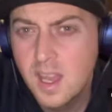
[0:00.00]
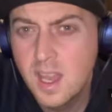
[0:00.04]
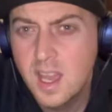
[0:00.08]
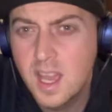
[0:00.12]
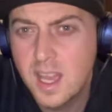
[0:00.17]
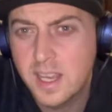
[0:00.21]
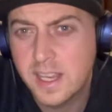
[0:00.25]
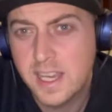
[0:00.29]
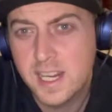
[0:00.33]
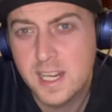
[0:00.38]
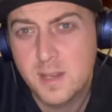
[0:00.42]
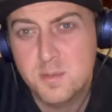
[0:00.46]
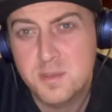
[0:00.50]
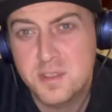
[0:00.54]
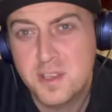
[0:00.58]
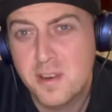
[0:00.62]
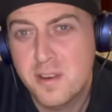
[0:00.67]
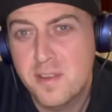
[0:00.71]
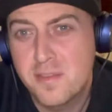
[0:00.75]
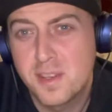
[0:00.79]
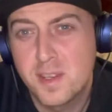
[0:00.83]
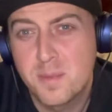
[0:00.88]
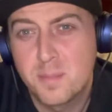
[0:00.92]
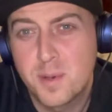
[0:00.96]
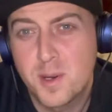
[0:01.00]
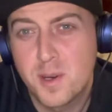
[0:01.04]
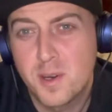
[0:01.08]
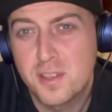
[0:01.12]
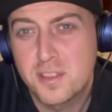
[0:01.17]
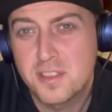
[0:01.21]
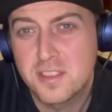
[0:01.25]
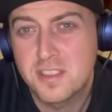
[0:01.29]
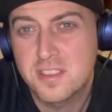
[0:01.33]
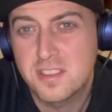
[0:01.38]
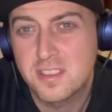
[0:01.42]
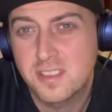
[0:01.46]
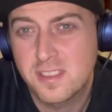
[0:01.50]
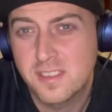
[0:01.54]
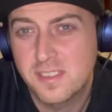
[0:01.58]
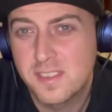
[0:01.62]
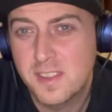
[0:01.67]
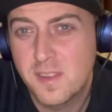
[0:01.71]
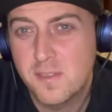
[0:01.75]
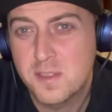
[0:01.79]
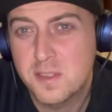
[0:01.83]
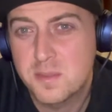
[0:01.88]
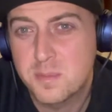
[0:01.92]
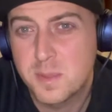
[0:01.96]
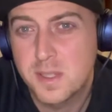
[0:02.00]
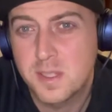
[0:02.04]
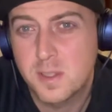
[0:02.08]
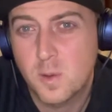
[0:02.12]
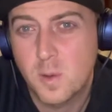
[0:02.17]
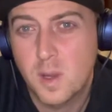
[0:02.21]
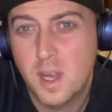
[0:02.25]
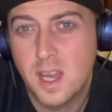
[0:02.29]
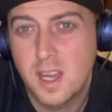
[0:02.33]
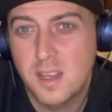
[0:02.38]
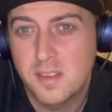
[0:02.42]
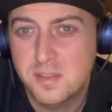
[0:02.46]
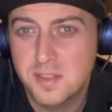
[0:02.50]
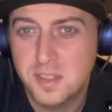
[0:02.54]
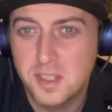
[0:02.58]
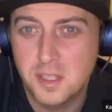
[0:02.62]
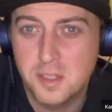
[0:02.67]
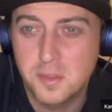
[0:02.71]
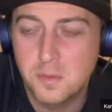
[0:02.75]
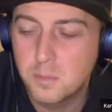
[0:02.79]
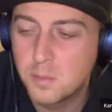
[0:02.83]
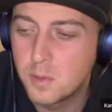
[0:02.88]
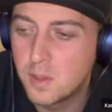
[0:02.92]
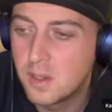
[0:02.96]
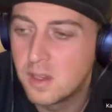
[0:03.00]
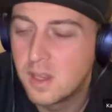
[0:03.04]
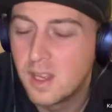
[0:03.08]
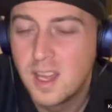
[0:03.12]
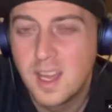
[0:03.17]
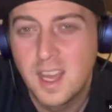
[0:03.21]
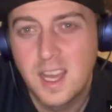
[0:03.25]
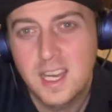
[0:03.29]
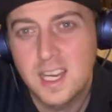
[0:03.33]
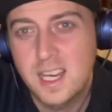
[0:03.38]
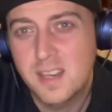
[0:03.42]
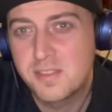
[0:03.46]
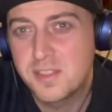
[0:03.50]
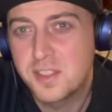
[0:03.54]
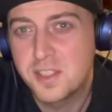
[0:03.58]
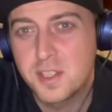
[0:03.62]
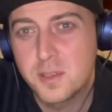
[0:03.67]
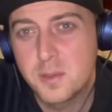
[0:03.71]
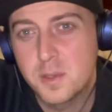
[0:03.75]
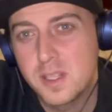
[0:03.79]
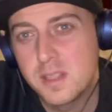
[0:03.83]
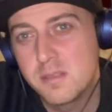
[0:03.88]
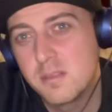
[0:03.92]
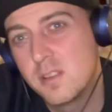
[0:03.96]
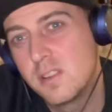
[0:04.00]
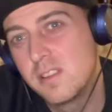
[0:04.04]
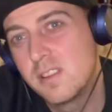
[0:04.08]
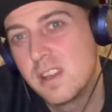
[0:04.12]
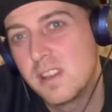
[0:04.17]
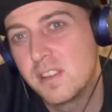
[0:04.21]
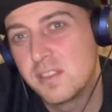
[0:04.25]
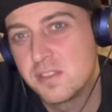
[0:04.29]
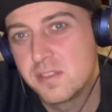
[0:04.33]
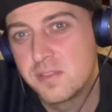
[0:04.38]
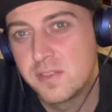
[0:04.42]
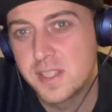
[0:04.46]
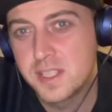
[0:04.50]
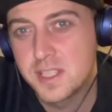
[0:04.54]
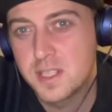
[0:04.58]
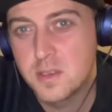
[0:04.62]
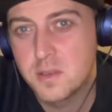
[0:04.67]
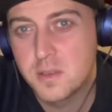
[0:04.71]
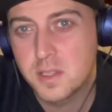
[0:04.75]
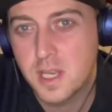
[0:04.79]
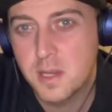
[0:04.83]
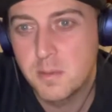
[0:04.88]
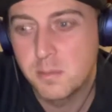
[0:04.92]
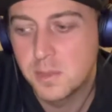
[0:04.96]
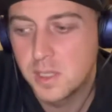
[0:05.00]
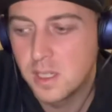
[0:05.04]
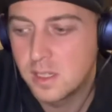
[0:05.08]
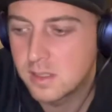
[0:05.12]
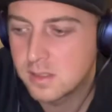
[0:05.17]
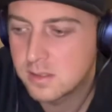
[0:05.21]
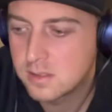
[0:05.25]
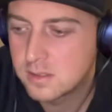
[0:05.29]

Again, I'm sorry for the pauses, I know it's been quite a few, but have to do it or else video will get blocked.